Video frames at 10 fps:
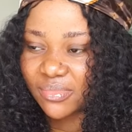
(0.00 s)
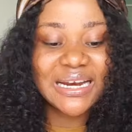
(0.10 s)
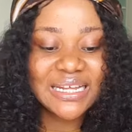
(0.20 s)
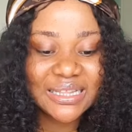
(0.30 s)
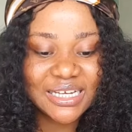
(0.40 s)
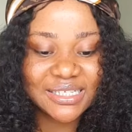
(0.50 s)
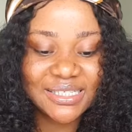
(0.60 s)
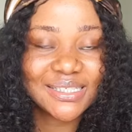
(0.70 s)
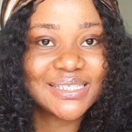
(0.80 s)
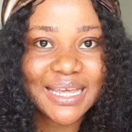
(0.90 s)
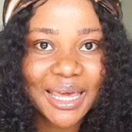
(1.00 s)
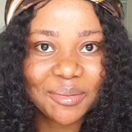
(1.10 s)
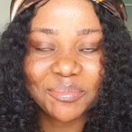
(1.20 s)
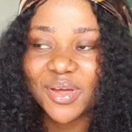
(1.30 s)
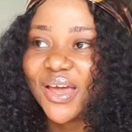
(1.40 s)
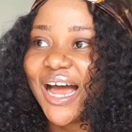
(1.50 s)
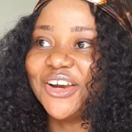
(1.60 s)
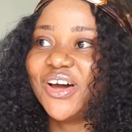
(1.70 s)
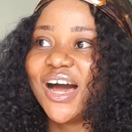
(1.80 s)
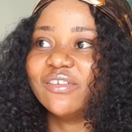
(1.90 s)
Planning this is him. I
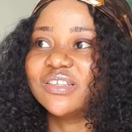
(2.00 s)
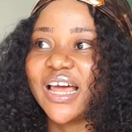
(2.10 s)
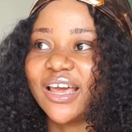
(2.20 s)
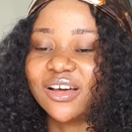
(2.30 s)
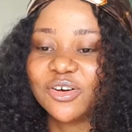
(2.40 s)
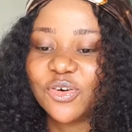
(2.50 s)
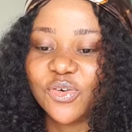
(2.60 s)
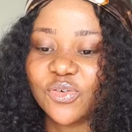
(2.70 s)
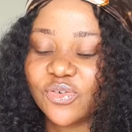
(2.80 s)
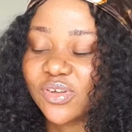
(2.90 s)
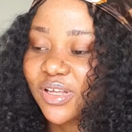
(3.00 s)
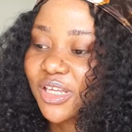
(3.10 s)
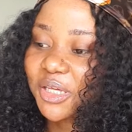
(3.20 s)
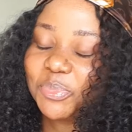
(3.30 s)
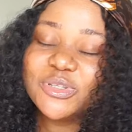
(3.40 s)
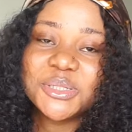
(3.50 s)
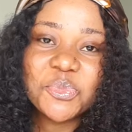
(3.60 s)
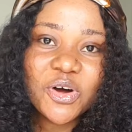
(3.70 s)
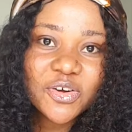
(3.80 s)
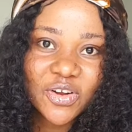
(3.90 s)
don't have to like, oh, put him
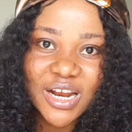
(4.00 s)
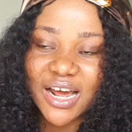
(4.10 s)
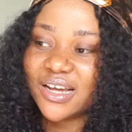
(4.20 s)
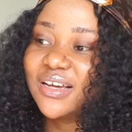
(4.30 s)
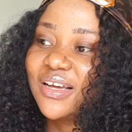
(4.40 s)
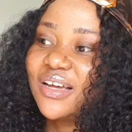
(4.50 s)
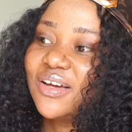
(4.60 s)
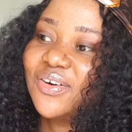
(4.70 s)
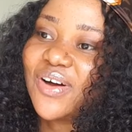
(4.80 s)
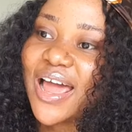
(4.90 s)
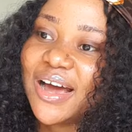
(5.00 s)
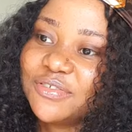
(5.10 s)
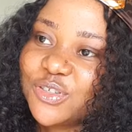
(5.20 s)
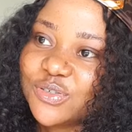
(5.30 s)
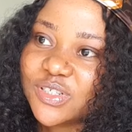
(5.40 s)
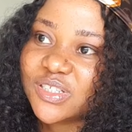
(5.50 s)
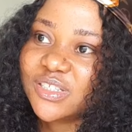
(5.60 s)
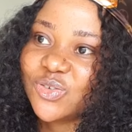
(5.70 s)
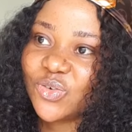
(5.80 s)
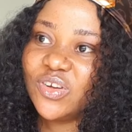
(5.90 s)
one corner. I have to do
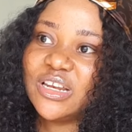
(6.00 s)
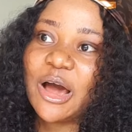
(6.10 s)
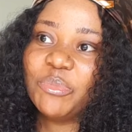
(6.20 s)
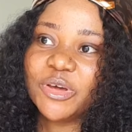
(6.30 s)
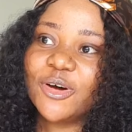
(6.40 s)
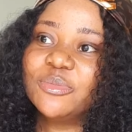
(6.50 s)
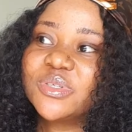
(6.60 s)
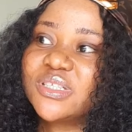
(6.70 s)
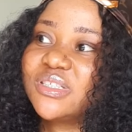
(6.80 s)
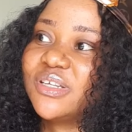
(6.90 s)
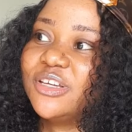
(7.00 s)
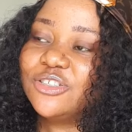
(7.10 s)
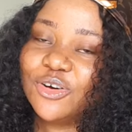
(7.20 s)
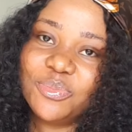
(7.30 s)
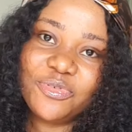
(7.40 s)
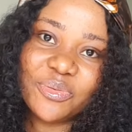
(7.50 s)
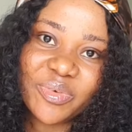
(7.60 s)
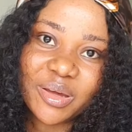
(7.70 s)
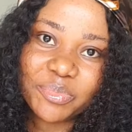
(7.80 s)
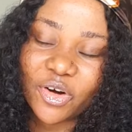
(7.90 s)
this. No, it now becomes a job for
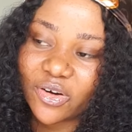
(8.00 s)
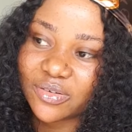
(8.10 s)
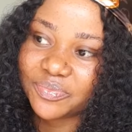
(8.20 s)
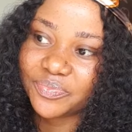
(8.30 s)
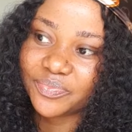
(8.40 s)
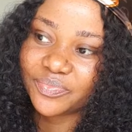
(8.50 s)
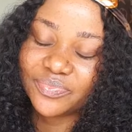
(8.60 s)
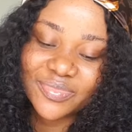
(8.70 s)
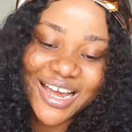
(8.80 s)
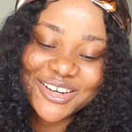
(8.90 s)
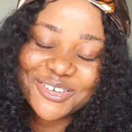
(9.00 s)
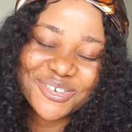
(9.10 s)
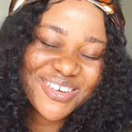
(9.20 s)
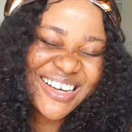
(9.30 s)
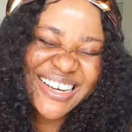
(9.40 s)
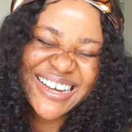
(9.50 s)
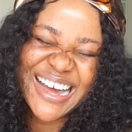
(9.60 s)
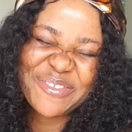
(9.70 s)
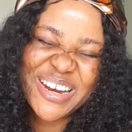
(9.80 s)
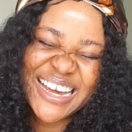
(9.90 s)
me. But I don't know.
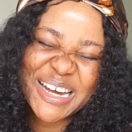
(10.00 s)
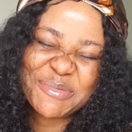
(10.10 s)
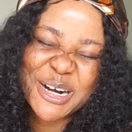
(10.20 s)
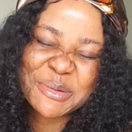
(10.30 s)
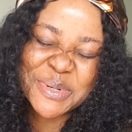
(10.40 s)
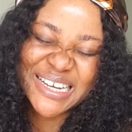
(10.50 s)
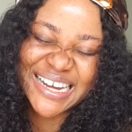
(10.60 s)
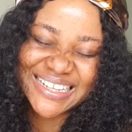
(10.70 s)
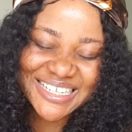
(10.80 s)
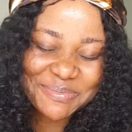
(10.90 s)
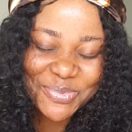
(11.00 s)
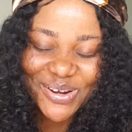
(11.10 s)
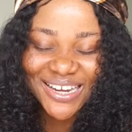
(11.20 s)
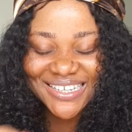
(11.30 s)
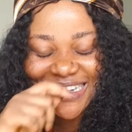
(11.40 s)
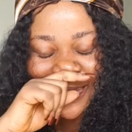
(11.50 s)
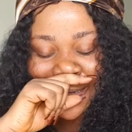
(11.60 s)
I feel like I'm rambling at this point.